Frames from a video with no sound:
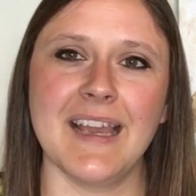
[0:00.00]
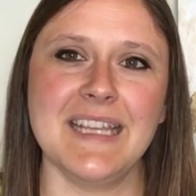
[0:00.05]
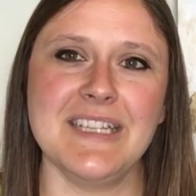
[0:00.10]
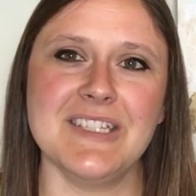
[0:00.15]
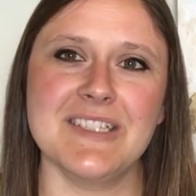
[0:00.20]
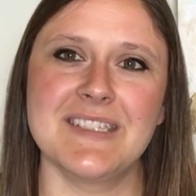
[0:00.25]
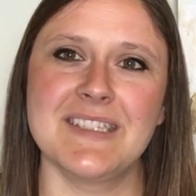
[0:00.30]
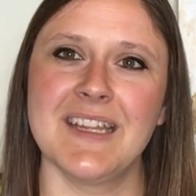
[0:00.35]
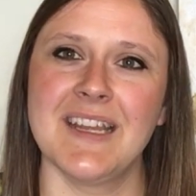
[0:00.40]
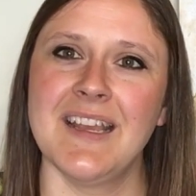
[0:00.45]
I
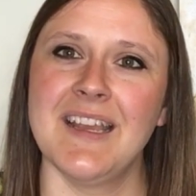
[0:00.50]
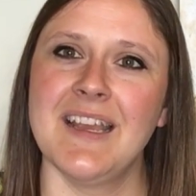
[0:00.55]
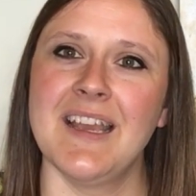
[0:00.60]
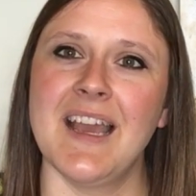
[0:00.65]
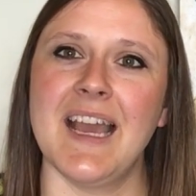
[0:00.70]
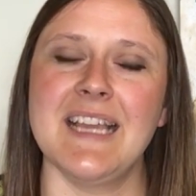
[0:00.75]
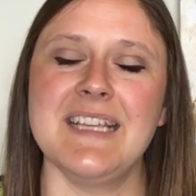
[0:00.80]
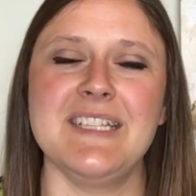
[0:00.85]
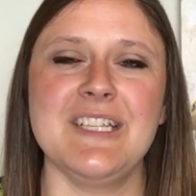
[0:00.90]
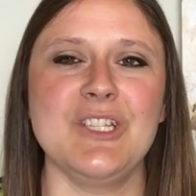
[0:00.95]
just,
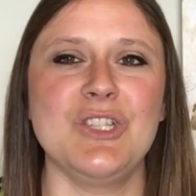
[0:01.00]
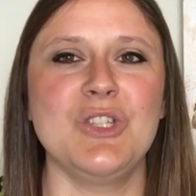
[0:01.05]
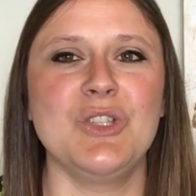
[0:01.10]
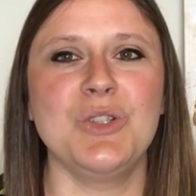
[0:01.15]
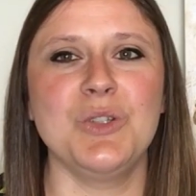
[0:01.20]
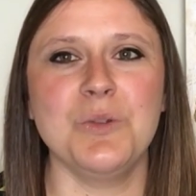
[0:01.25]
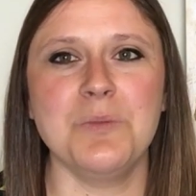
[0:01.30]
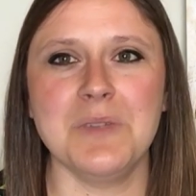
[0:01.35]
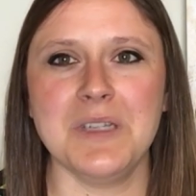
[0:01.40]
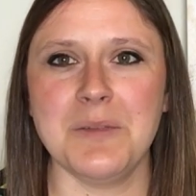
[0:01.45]
I see
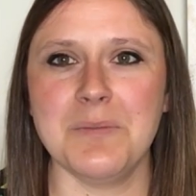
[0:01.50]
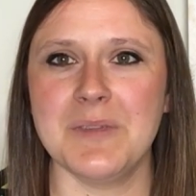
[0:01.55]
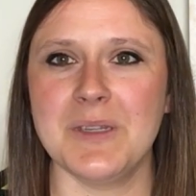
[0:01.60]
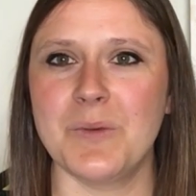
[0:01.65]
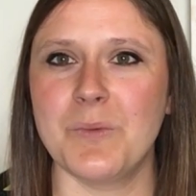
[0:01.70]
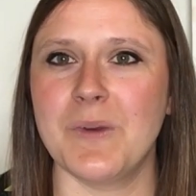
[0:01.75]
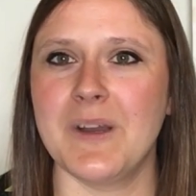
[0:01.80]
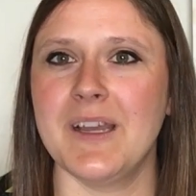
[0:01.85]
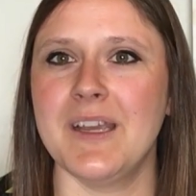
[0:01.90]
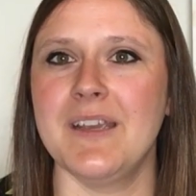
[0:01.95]
too many
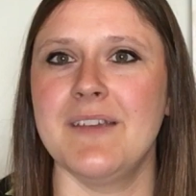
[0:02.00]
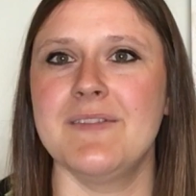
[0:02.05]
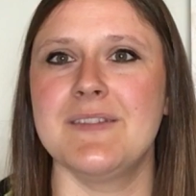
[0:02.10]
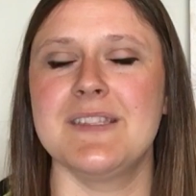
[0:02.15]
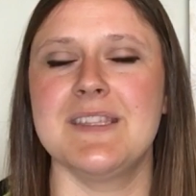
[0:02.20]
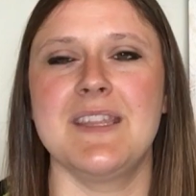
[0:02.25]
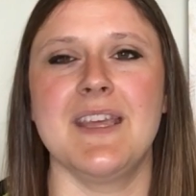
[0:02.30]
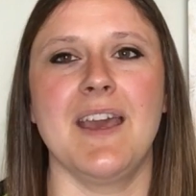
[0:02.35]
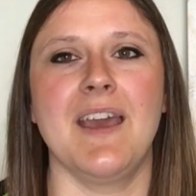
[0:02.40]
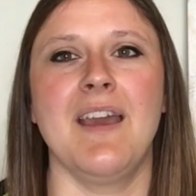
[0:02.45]

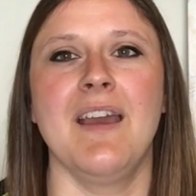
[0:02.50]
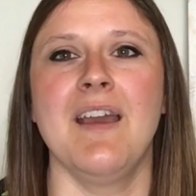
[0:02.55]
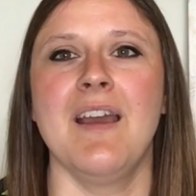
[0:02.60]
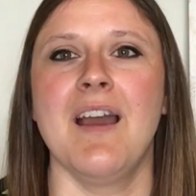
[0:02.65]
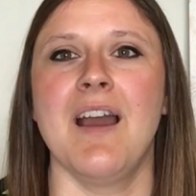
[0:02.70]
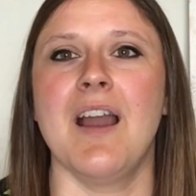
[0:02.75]
midwives that